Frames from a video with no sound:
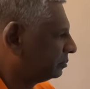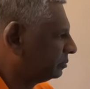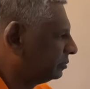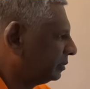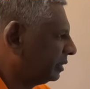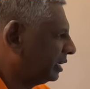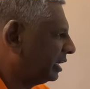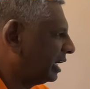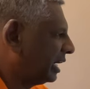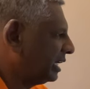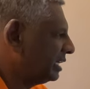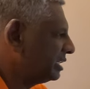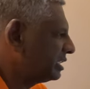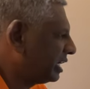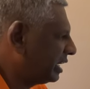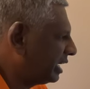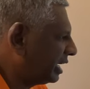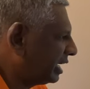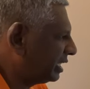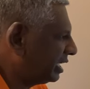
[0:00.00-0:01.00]
In
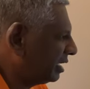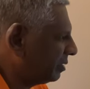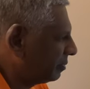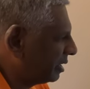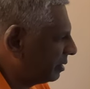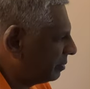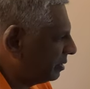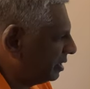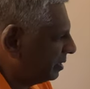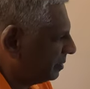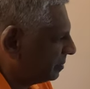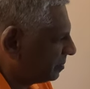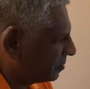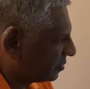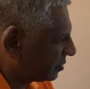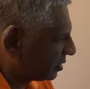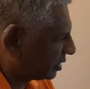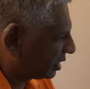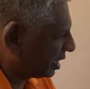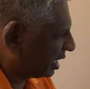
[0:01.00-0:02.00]
hindsight, I think maybe
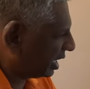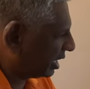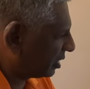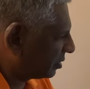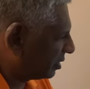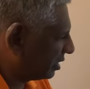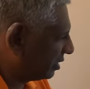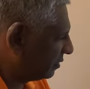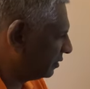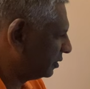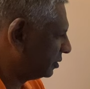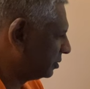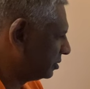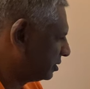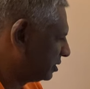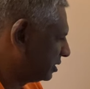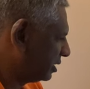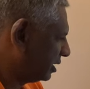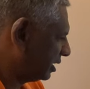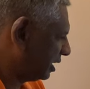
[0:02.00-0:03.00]
I could have
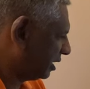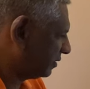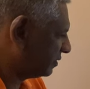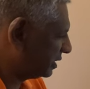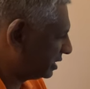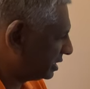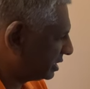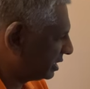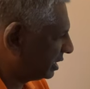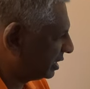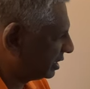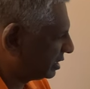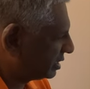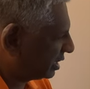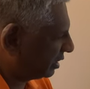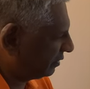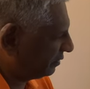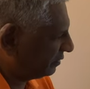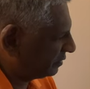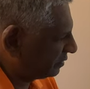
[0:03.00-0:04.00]
used f/16
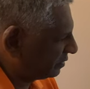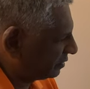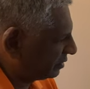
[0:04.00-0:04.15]
itself.